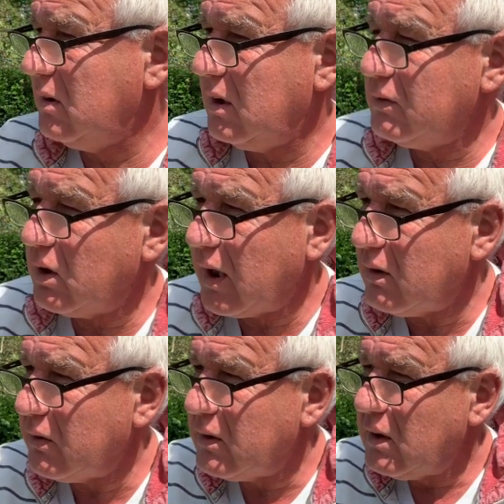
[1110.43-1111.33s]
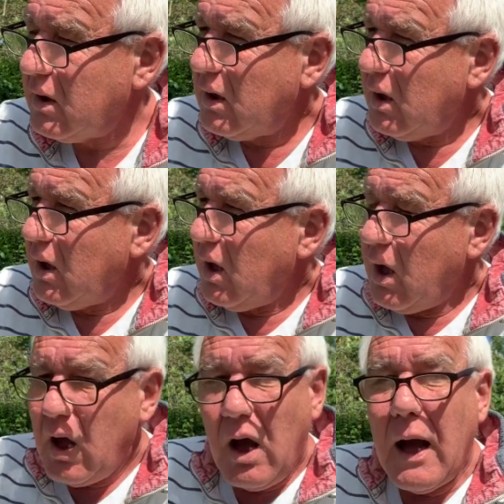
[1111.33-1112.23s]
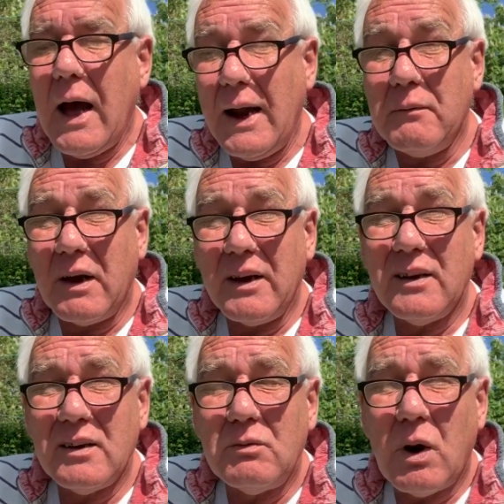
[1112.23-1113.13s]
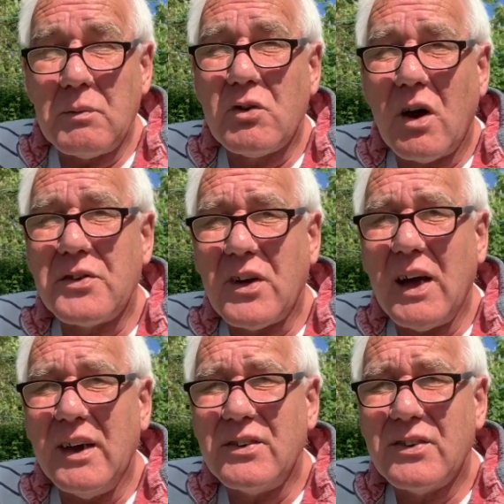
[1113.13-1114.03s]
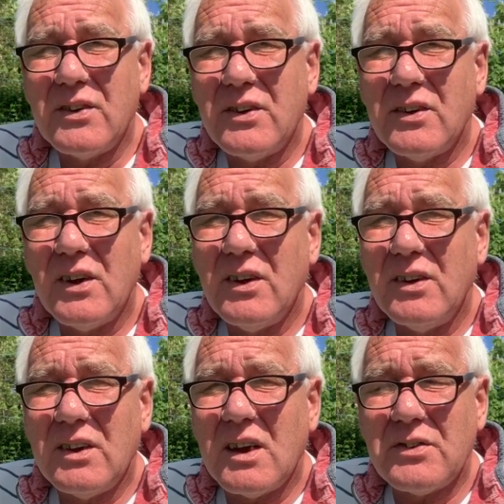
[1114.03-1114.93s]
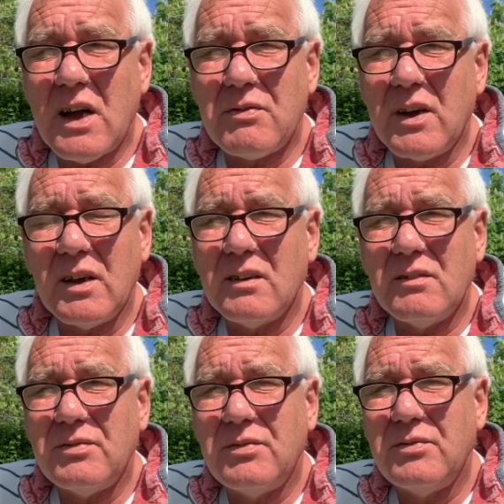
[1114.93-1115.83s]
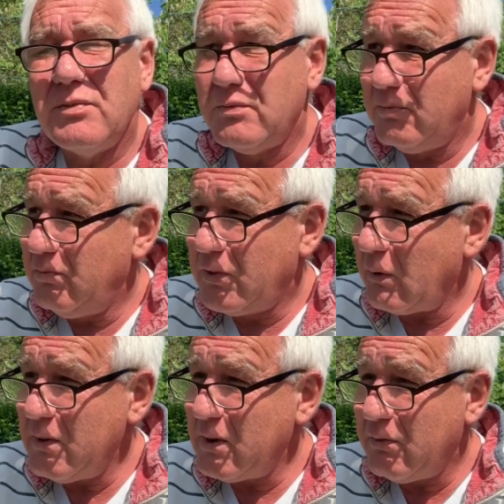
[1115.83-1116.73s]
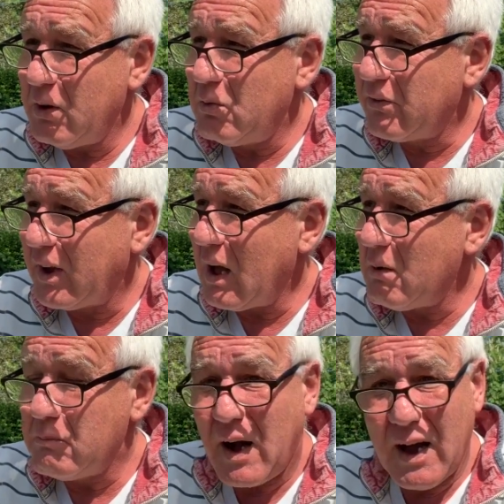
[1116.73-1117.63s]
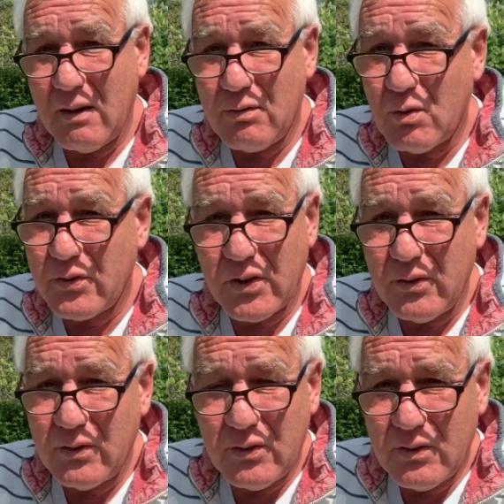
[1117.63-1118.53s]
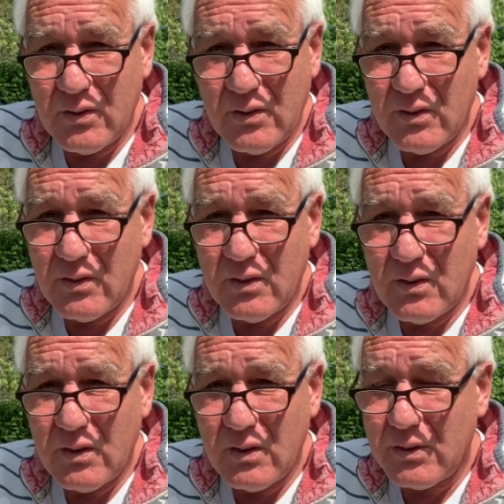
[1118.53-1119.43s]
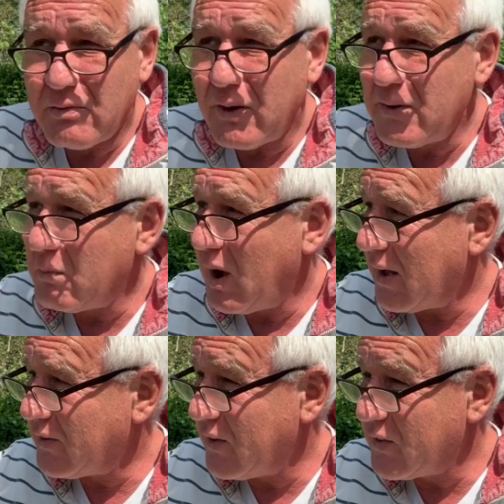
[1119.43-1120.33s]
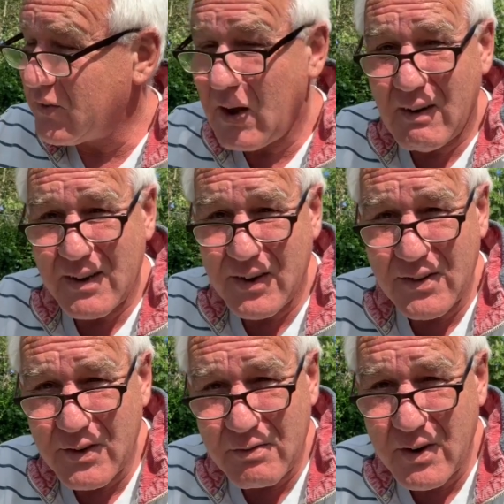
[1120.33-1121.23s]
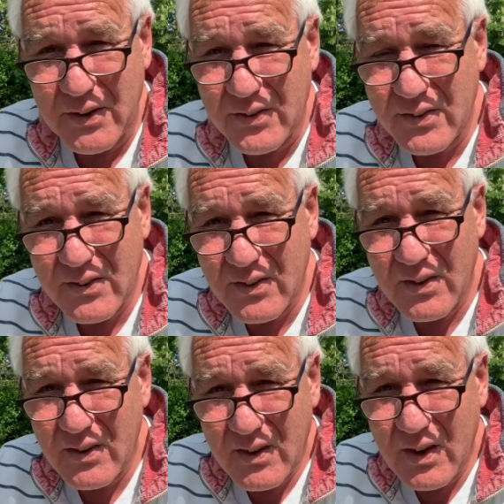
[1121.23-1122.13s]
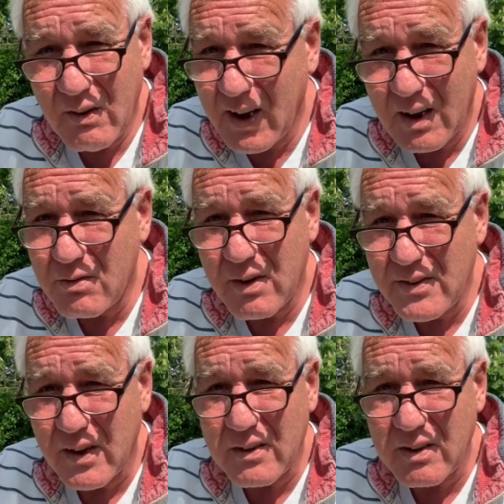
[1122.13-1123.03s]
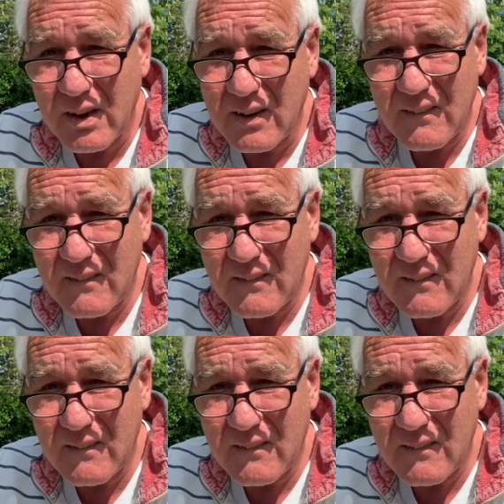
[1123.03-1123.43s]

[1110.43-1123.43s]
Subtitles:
haven't got that on. Anyway, what I'm trying to say is, there's nothing, so even if you was to go and pay a fortune to freeze my assets, there's no assets to freeze. You ain't going to freeze anything.